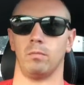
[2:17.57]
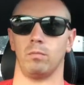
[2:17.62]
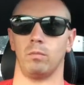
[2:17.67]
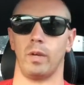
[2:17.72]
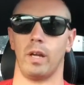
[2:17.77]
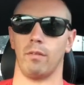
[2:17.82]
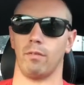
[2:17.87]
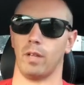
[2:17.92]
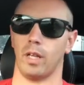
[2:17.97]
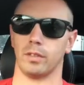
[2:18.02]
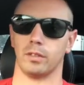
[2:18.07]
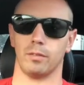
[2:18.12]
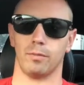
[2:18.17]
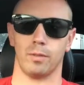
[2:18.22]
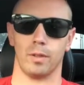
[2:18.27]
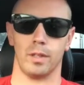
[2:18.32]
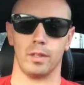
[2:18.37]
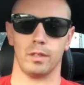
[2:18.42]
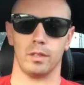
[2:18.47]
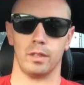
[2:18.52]
We have lots of
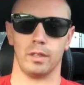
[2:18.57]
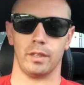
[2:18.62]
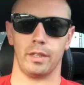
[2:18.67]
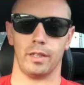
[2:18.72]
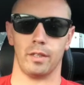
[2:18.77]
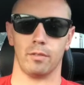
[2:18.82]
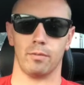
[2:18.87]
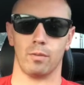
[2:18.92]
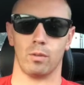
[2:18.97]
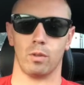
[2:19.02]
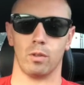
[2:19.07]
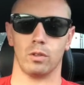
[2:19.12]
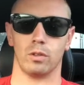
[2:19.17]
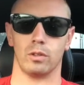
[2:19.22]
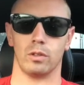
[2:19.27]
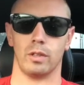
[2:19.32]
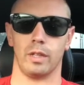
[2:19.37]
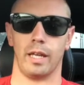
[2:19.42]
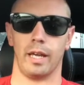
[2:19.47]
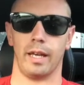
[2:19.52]
friends in the Air
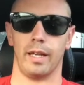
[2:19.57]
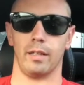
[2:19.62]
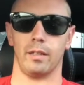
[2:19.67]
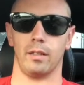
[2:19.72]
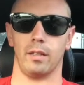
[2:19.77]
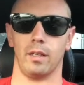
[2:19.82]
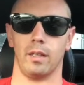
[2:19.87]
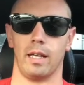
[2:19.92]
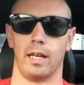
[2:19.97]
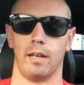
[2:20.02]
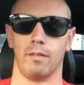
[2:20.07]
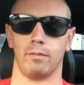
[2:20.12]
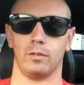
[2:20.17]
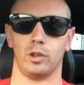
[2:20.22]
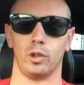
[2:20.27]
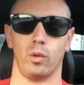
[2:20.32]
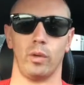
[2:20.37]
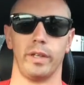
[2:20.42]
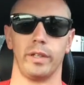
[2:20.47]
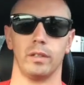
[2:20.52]
Force that have
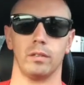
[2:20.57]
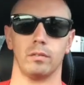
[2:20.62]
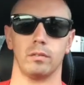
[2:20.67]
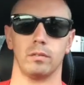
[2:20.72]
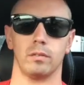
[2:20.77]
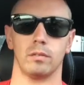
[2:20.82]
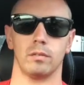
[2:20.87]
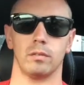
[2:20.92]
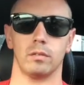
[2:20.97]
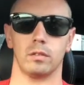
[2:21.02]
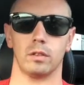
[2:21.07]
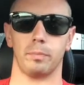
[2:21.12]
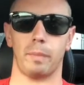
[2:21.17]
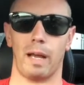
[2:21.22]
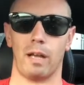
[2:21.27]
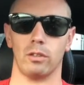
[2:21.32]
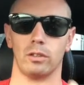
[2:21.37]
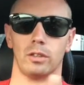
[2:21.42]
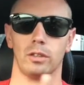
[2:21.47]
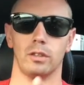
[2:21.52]
joint
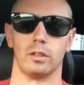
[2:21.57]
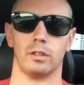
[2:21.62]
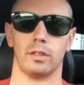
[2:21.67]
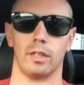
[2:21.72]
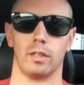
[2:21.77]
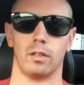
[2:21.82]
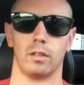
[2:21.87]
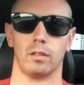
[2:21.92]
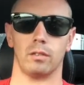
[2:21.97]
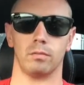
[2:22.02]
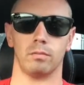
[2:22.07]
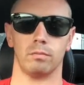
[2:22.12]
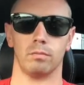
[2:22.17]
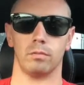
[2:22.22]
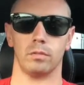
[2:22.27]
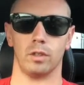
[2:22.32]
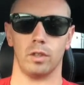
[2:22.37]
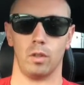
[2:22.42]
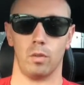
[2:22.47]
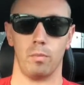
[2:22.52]
spouses that are
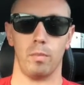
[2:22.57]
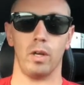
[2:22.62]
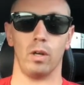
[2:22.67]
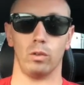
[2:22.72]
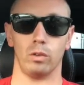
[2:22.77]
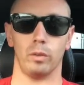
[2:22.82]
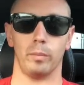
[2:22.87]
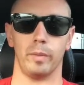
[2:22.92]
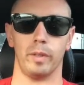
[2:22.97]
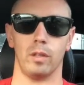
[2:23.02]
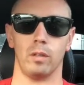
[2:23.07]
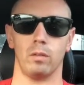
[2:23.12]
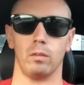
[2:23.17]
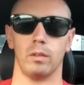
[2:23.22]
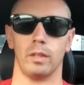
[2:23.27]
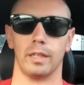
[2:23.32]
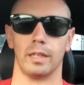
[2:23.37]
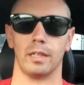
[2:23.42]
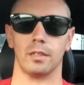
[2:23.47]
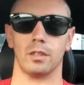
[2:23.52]
mill to mill,
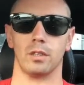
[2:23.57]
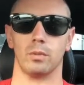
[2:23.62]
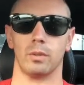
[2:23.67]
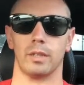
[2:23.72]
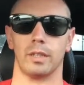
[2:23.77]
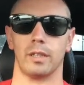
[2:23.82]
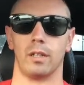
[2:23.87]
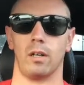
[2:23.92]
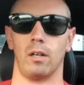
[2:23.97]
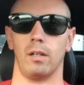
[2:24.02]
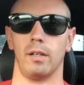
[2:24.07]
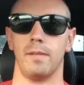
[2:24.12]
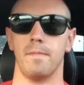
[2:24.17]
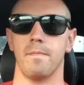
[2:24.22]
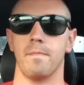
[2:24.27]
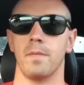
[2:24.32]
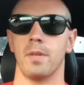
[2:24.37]
I guess is what they call it.